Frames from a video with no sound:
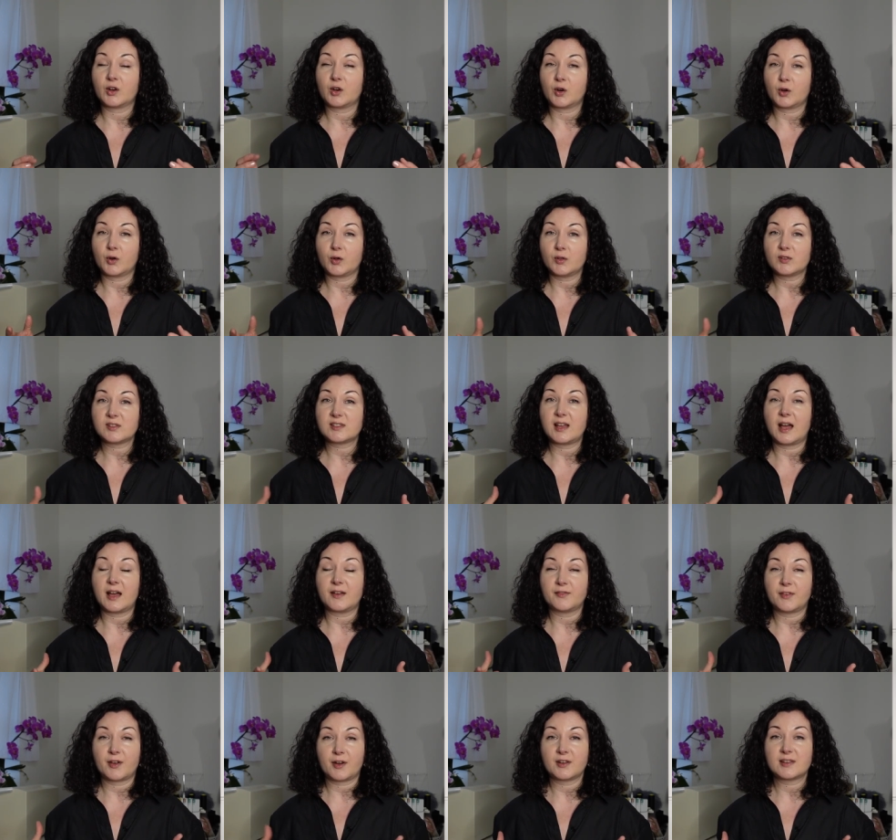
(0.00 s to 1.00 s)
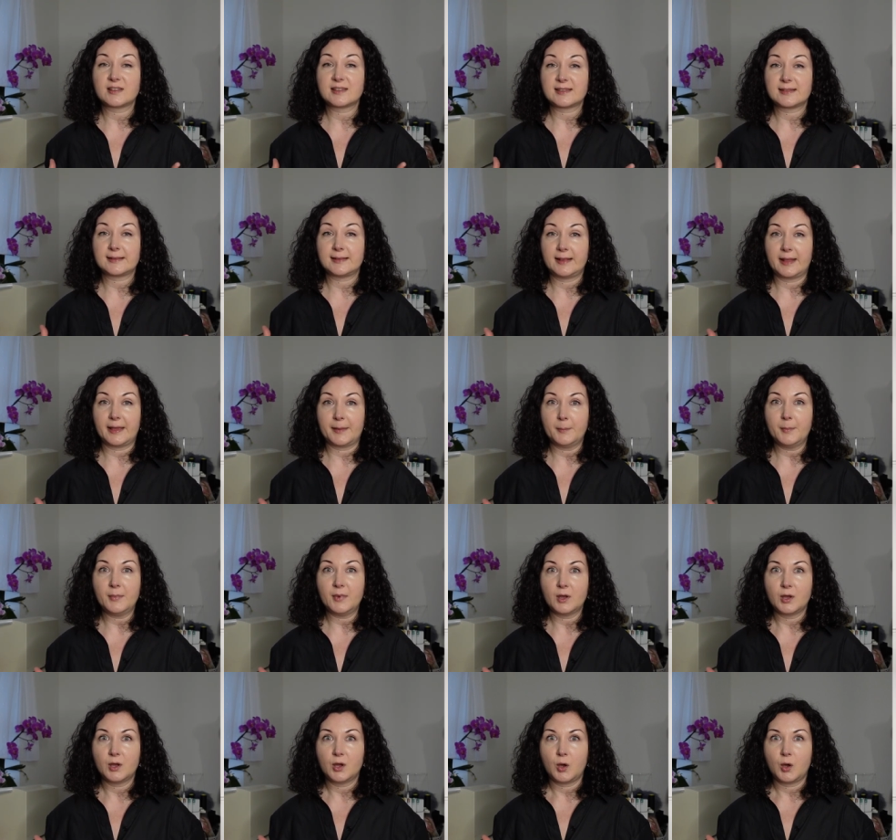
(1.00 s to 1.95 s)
girls that are very slim